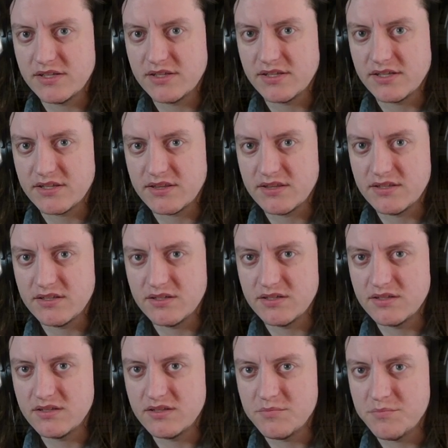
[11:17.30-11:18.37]
not like the
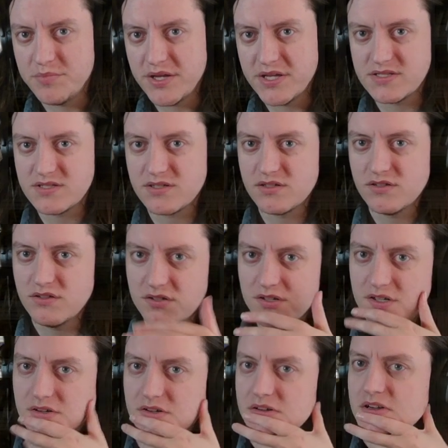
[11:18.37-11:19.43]
best
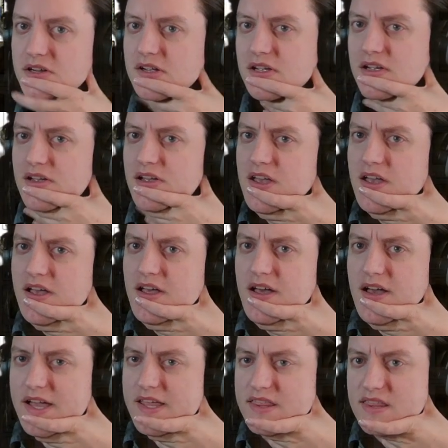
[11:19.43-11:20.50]
card.
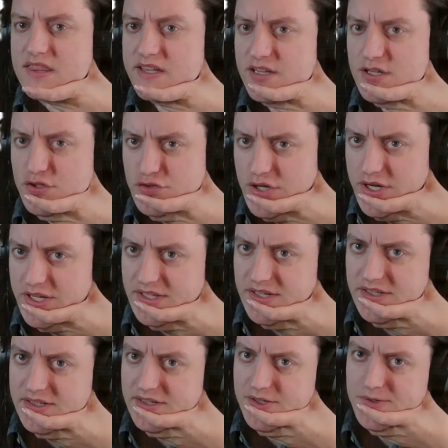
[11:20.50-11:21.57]
I think right
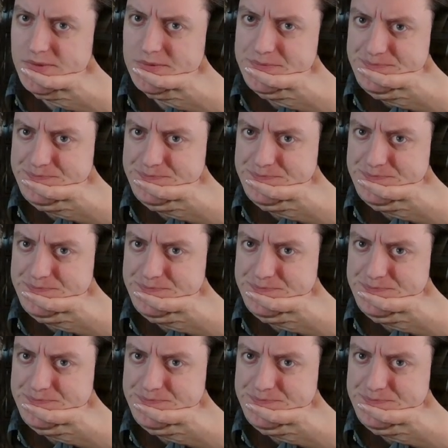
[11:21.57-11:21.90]
now.